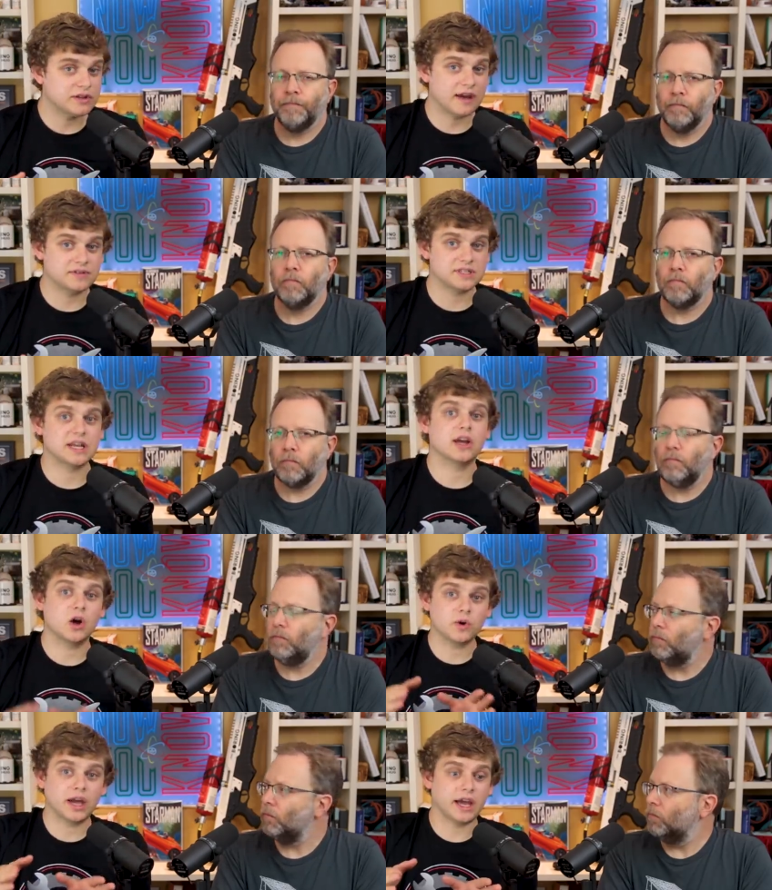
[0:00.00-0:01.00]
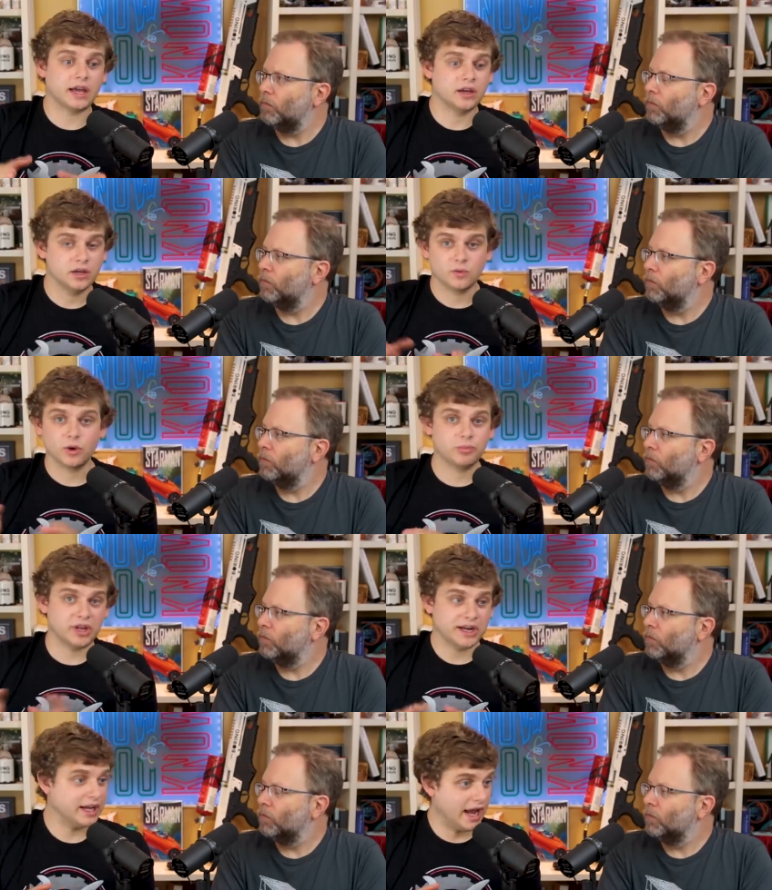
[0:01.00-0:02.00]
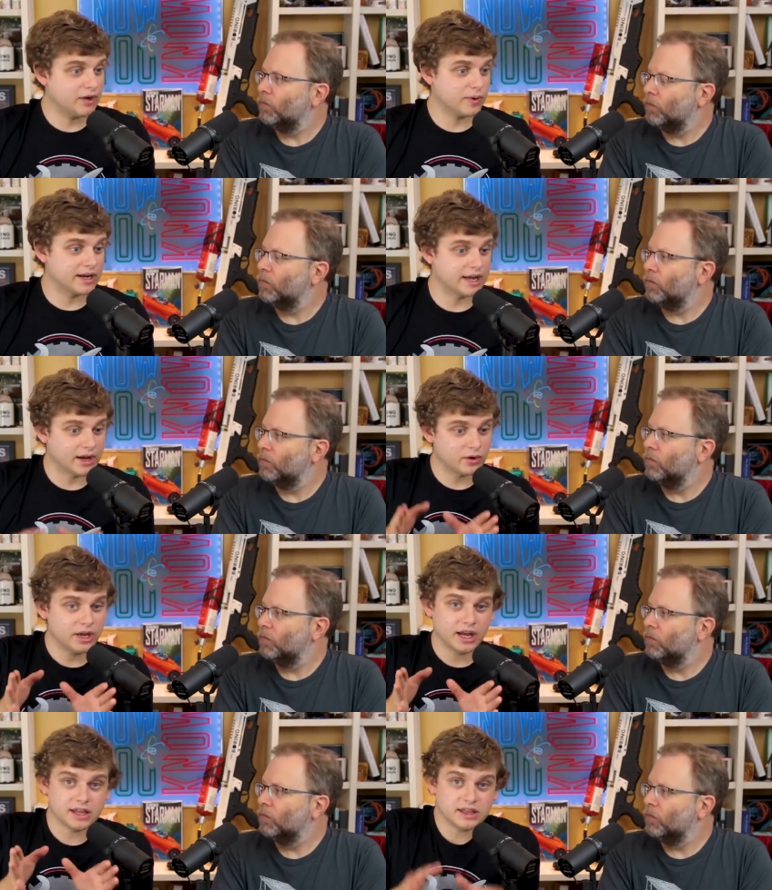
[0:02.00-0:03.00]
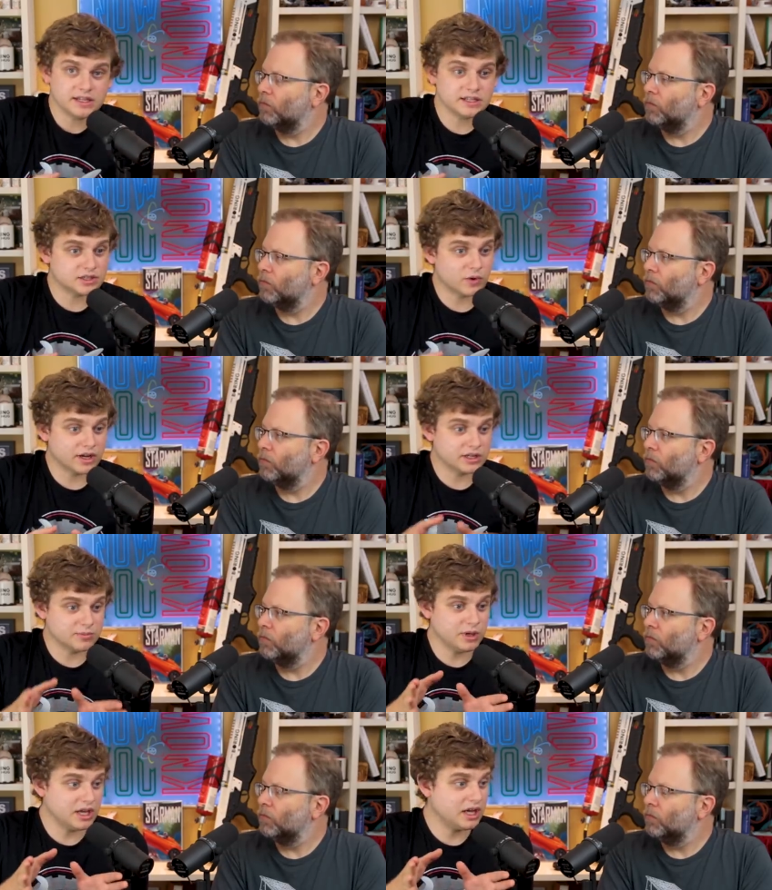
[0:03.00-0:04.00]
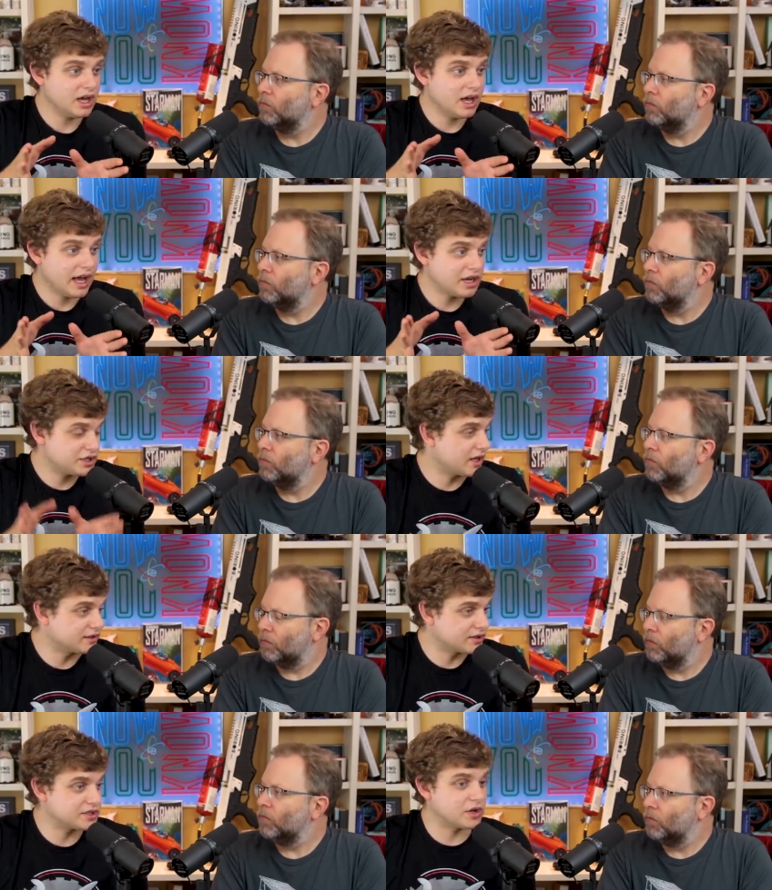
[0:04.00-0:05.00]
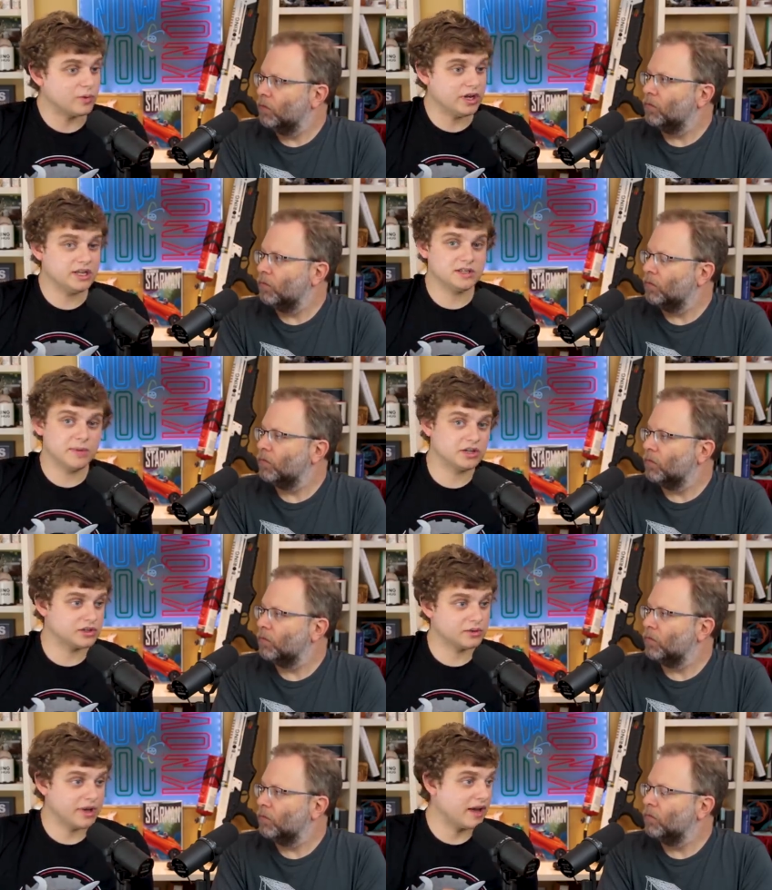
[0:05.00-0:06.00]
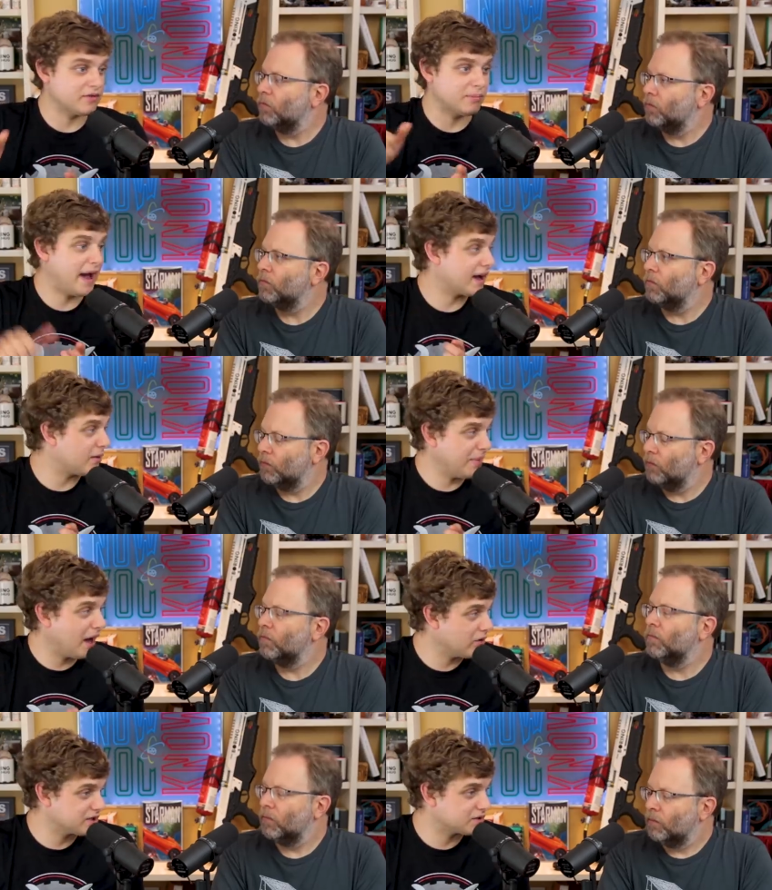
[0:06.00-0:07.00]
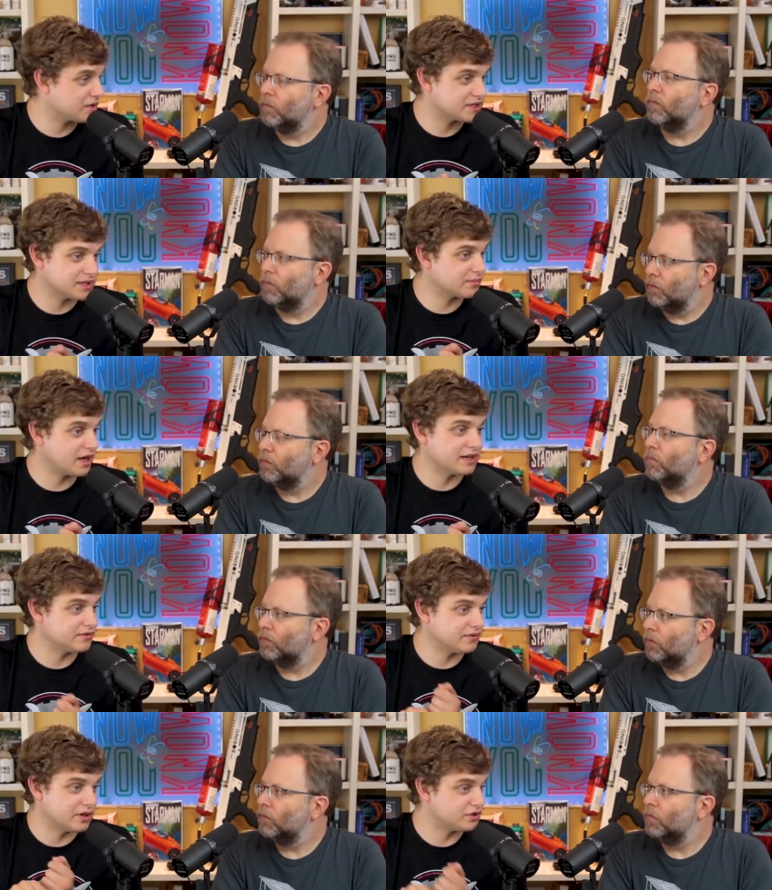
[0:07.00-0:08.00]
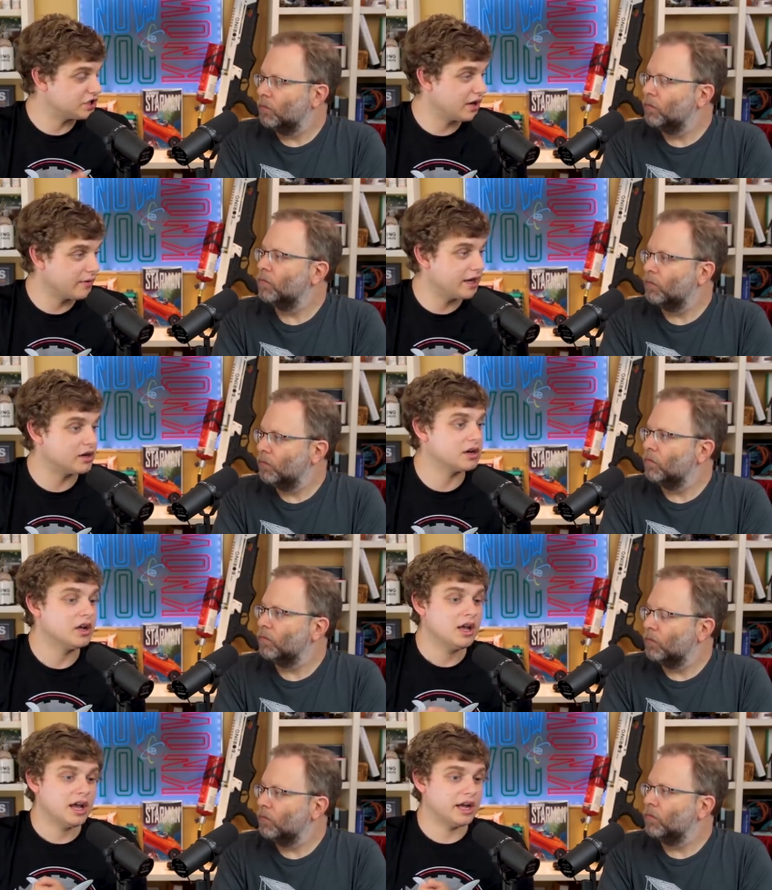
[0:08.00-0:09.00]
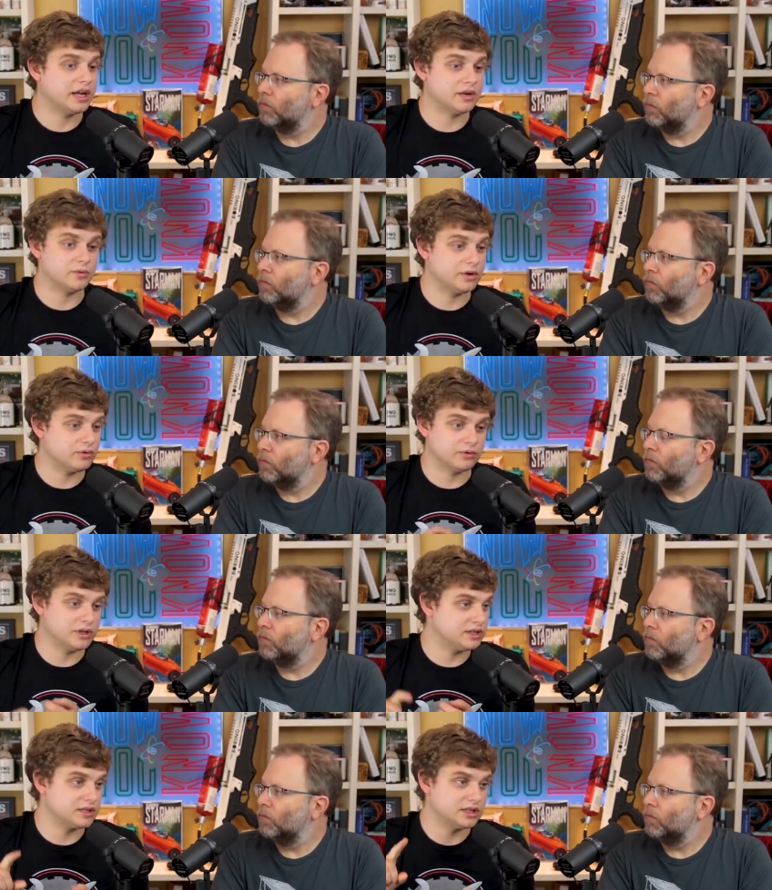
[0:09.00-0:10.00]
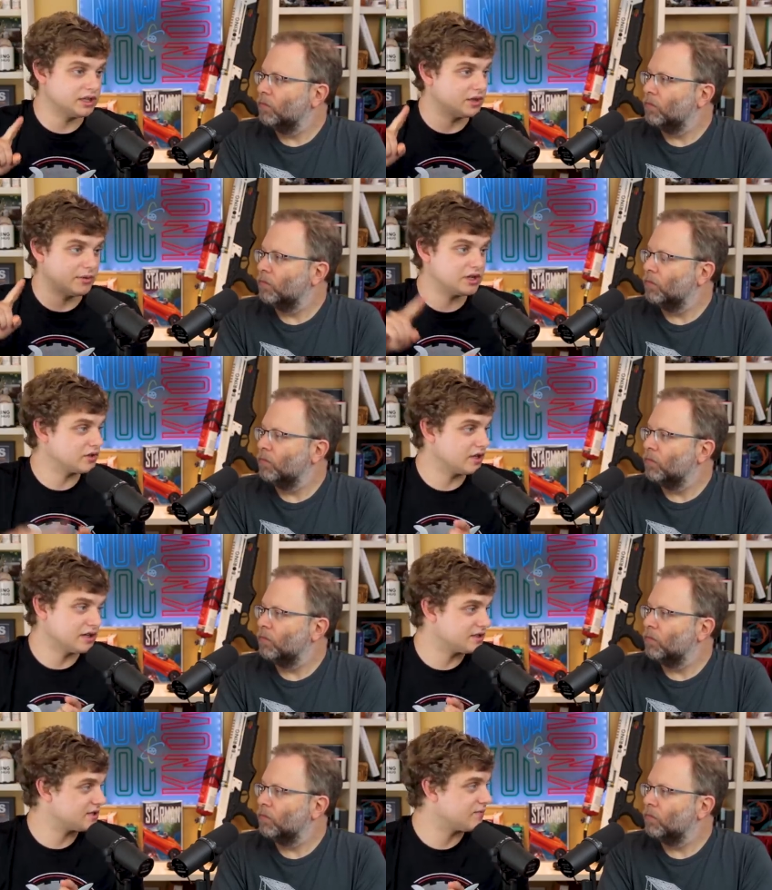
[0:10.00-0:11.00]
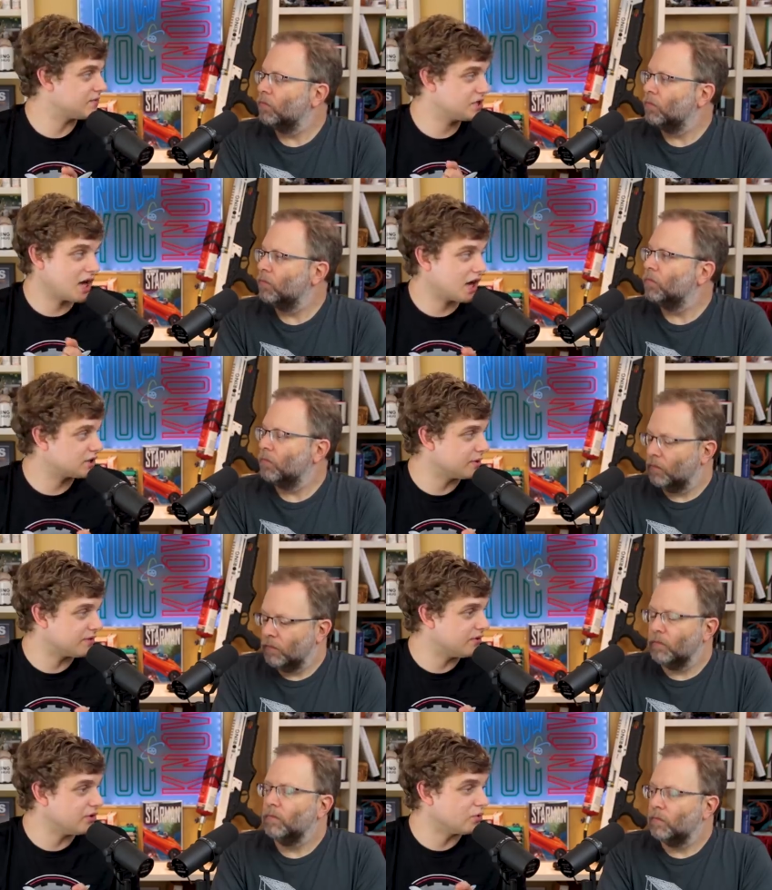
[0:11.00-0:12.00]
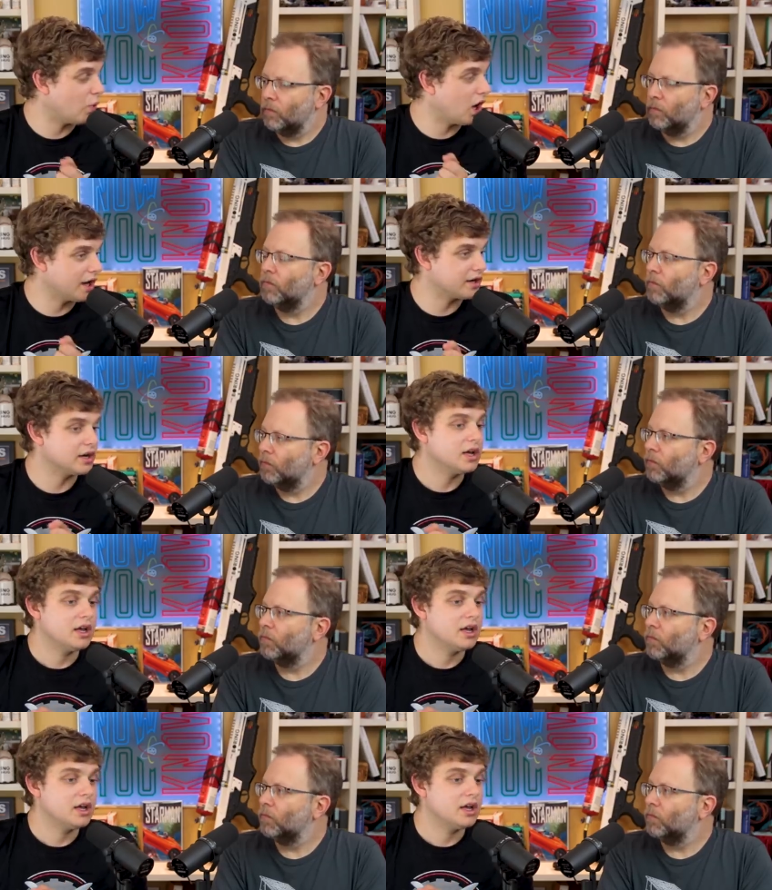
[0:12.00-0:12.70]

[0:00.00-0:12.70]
Speaker 1: you'd have to say, okay, we're planning ahead right now, and this is going to be a shelter. So we need to make sure that we have a backup power source, some kind of you know generator, and we will need to you know make sure that it's stocked with food and water